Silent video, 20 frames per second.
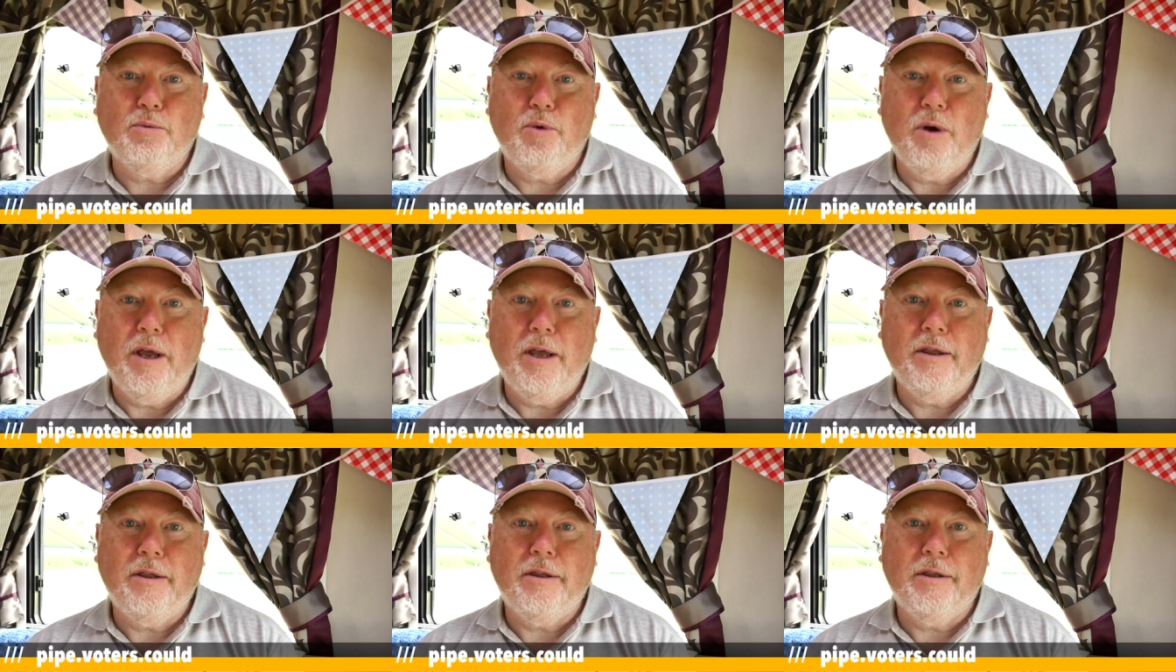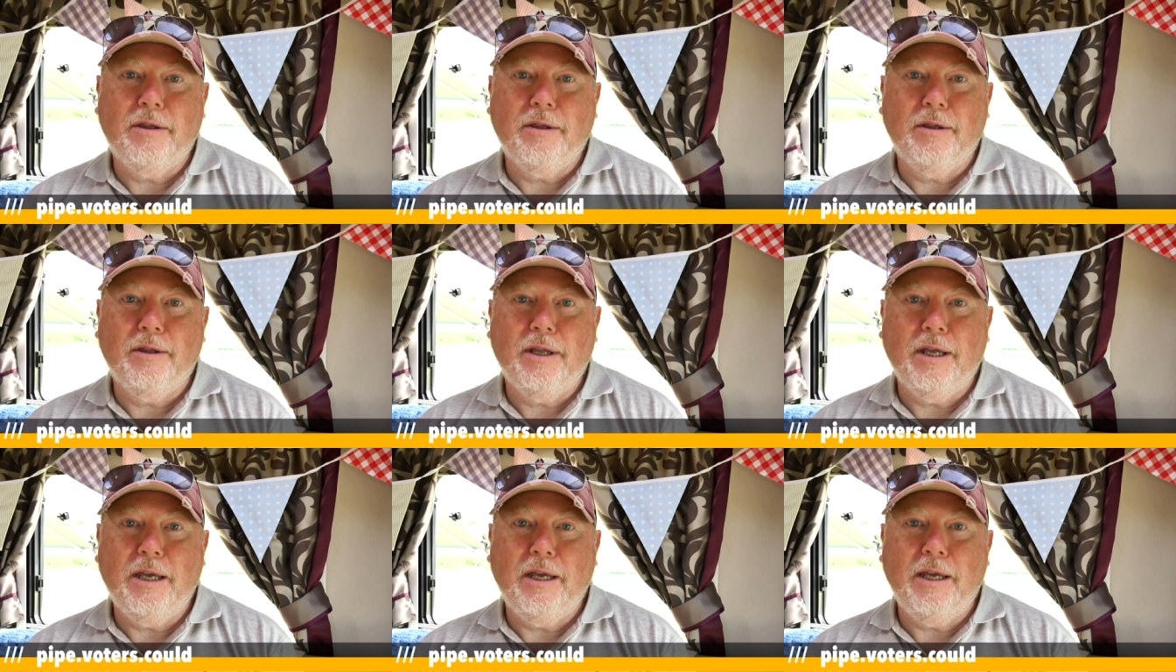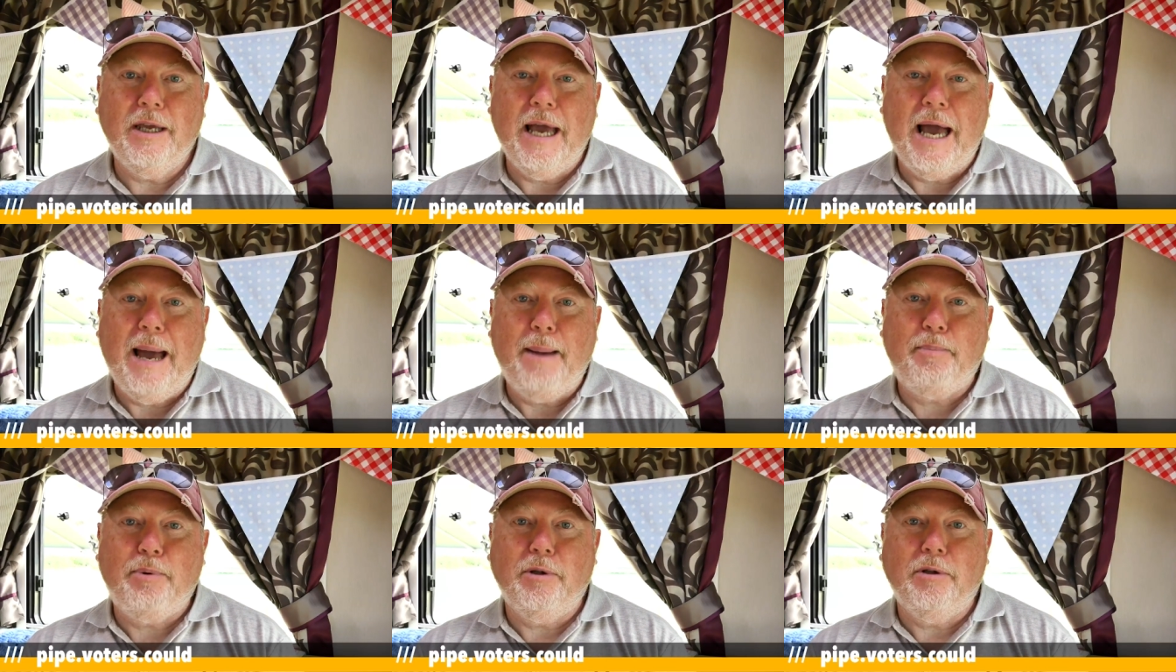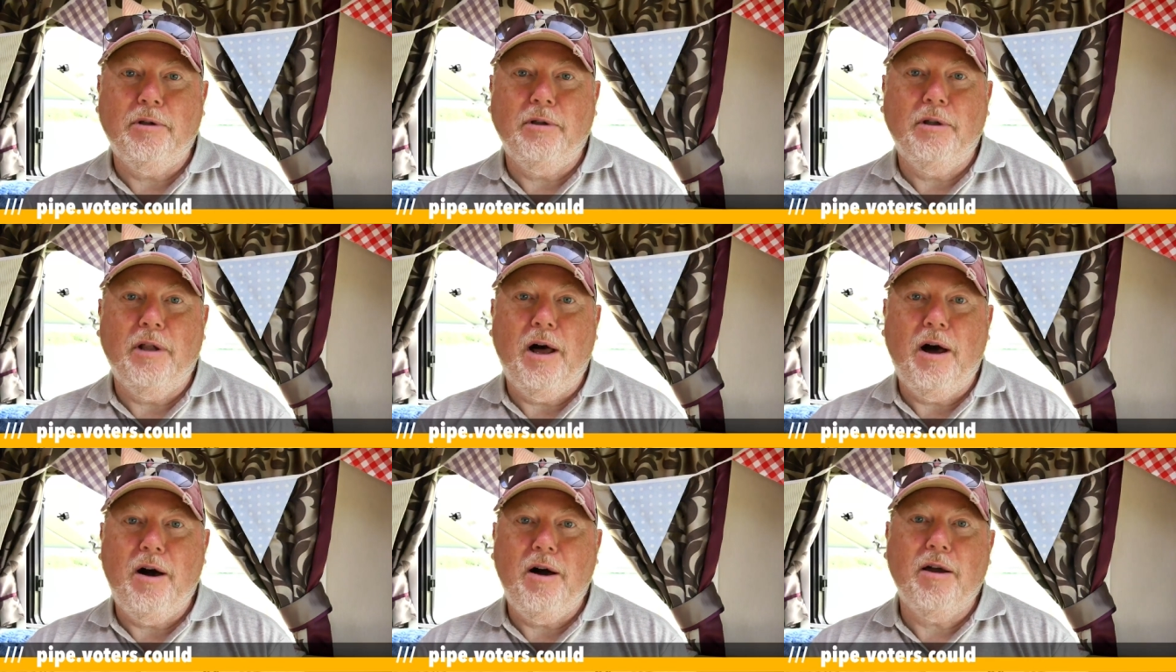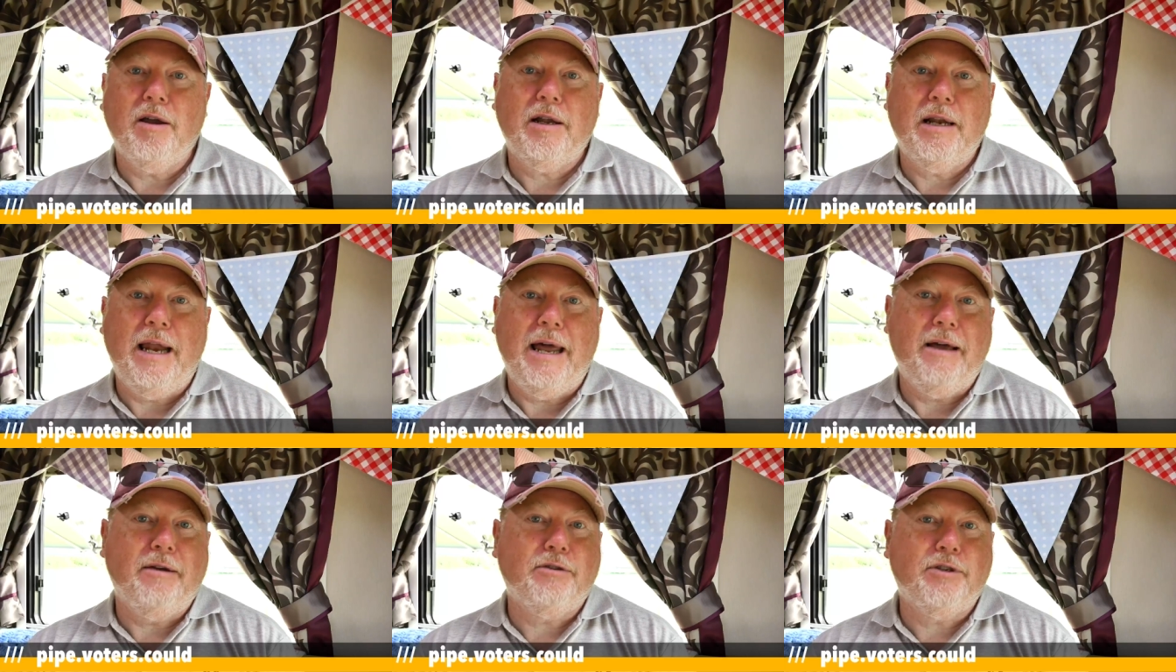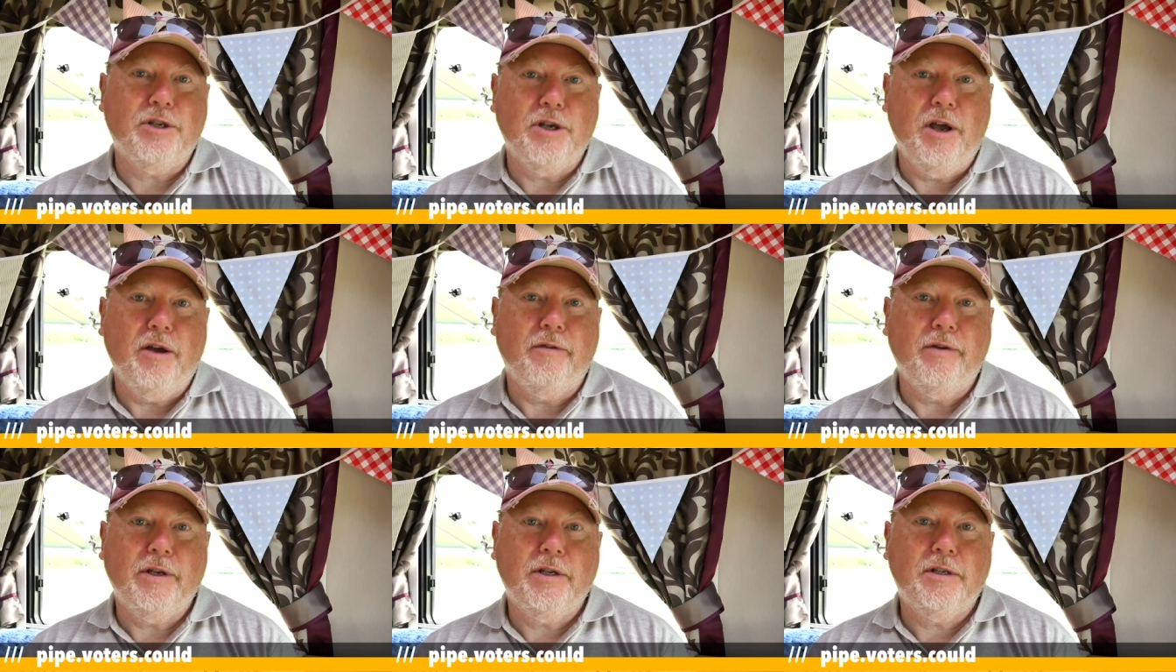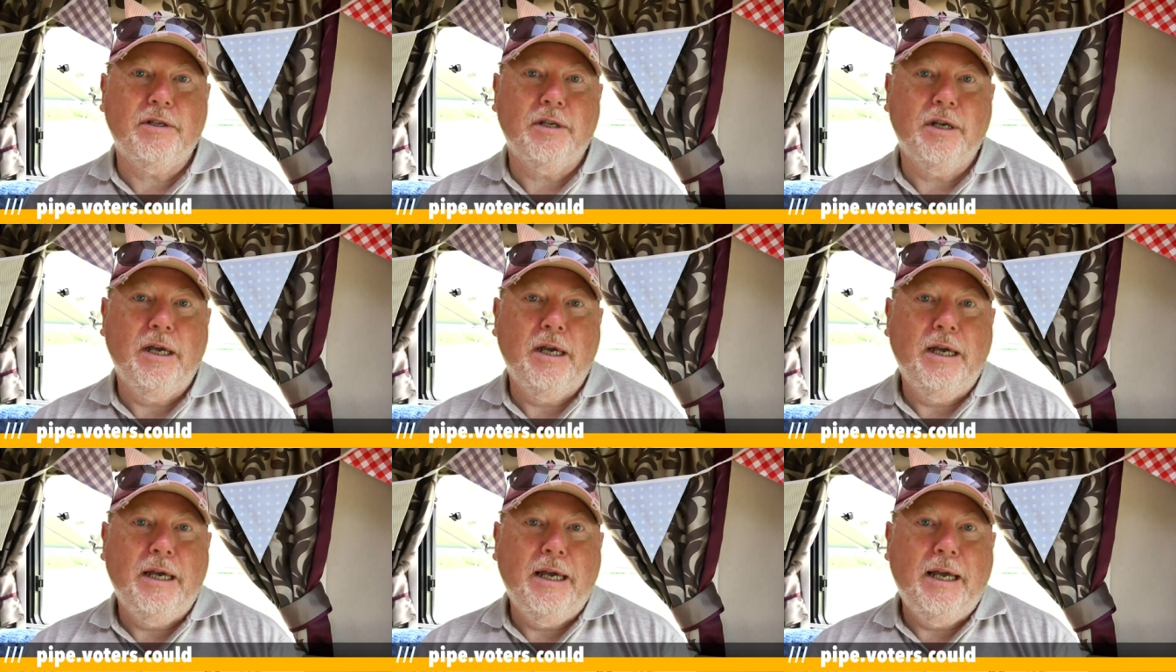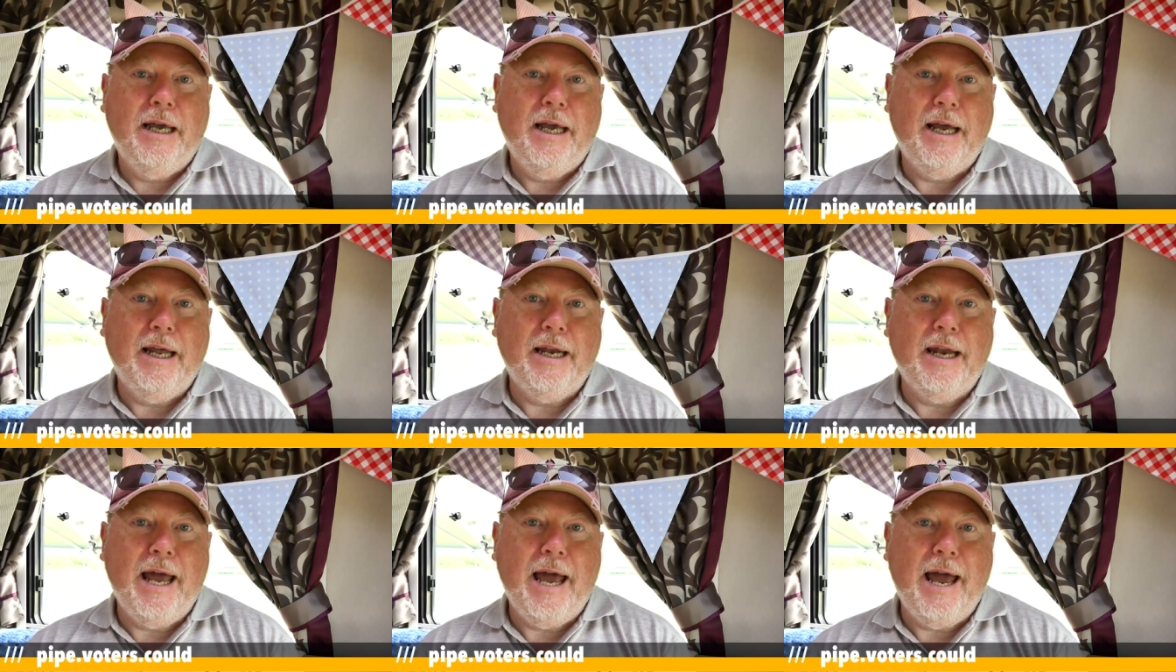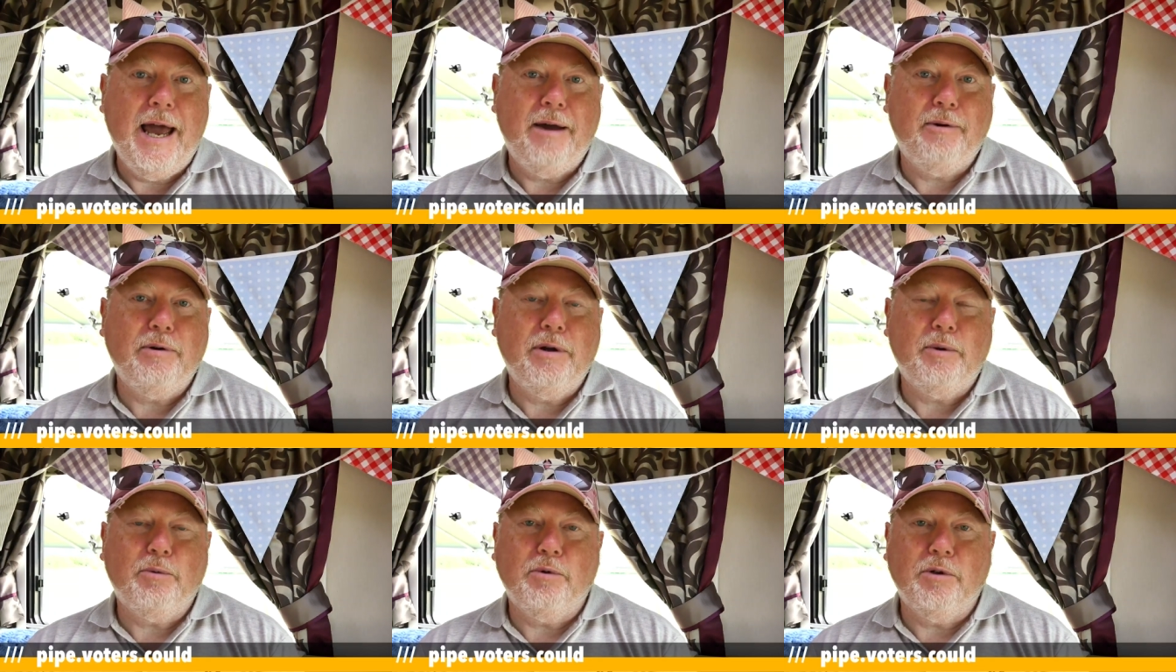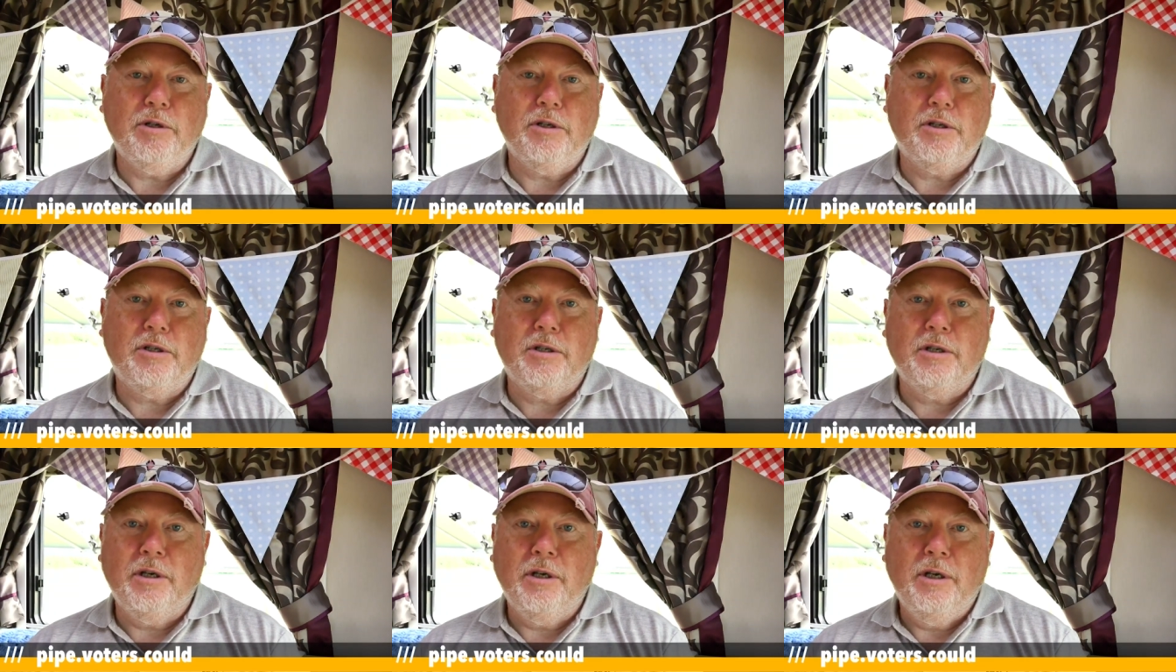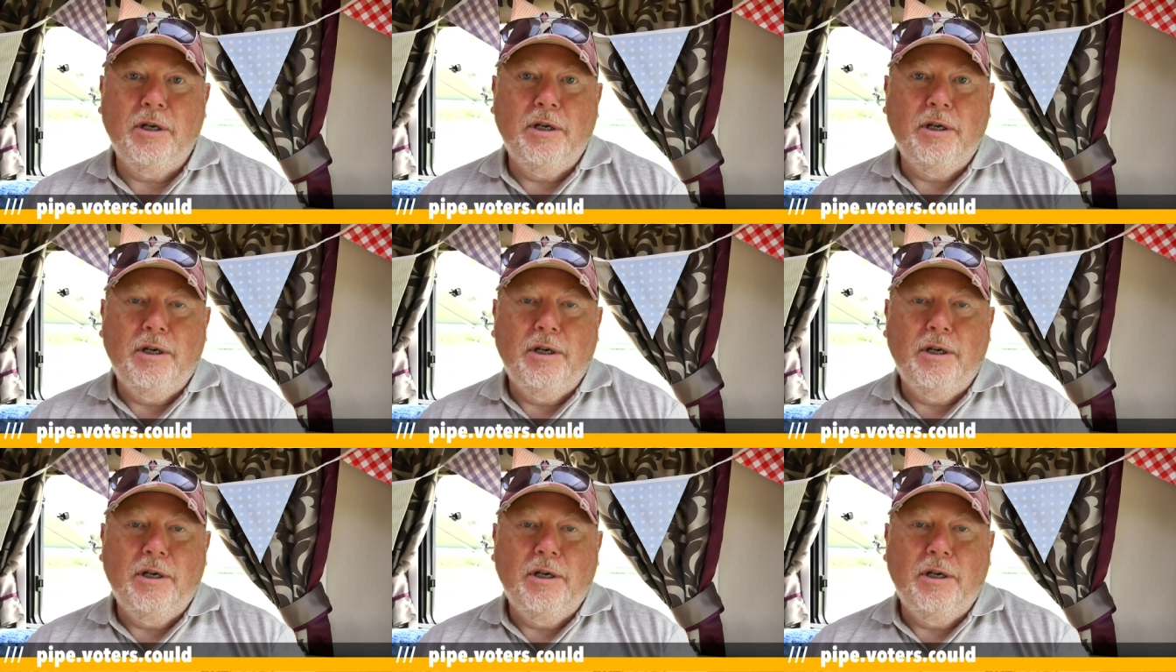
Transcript: with the Apple iCloud service and how it was